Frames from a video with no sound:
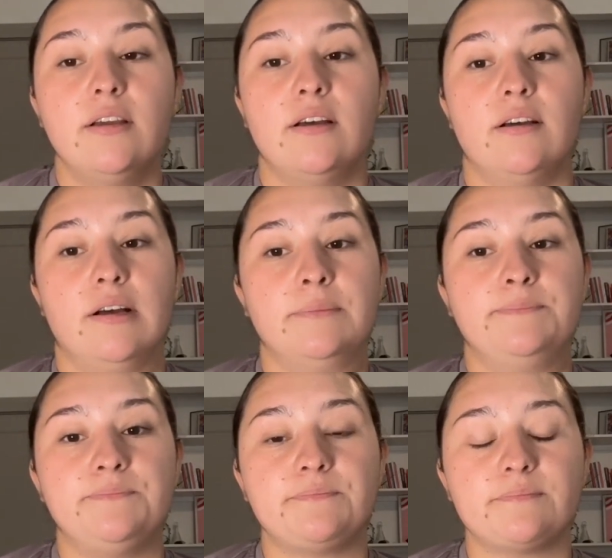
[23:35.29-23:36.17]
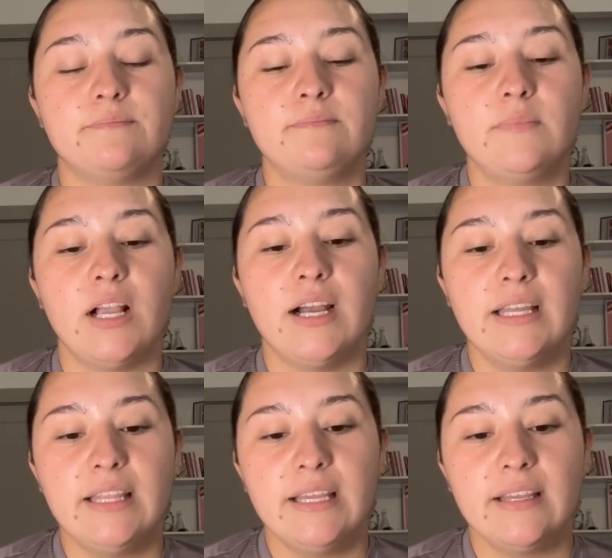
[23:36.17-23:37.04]
I
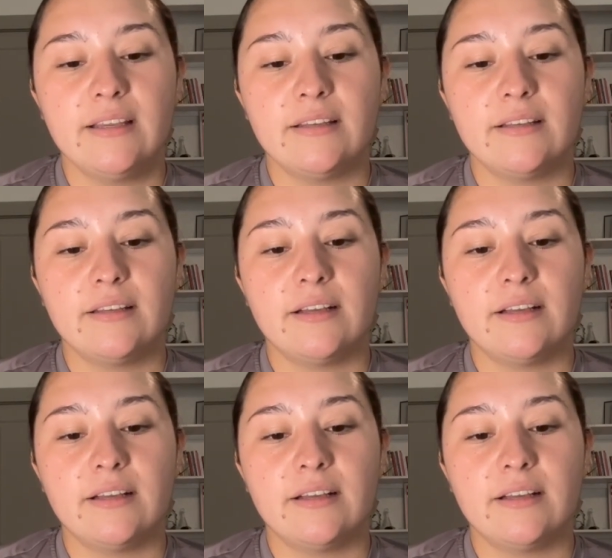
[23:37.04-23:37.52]
think